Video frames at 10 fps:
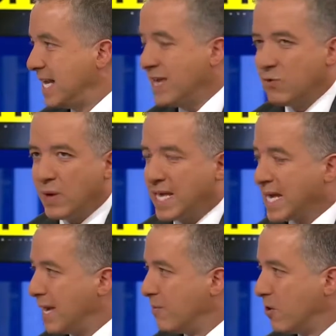Even when he
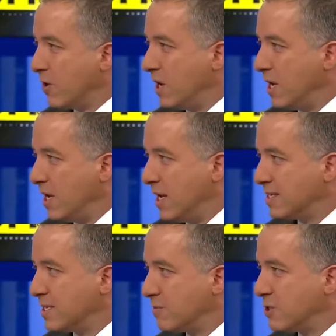came on
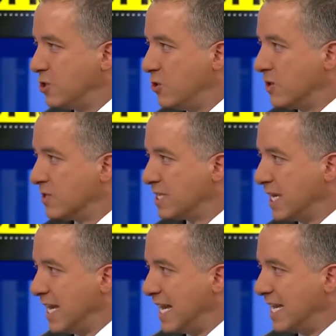as a substitute on
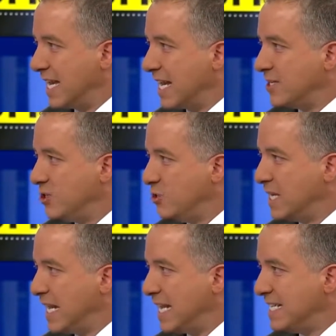Sunday against
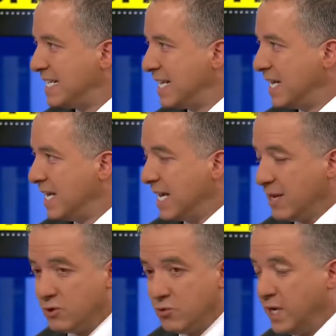Udinese,
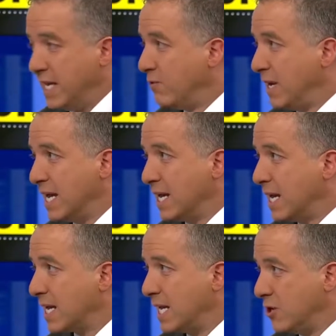he was really, really
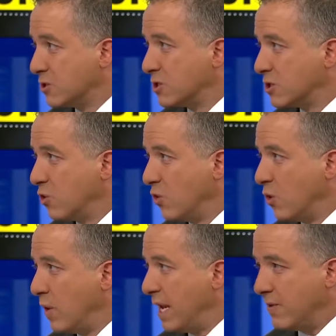unlucky not to score
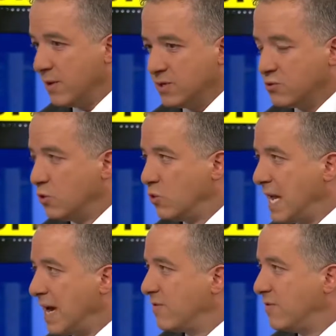the winner. It was ruled
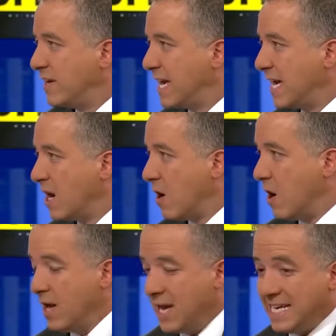out for VAR.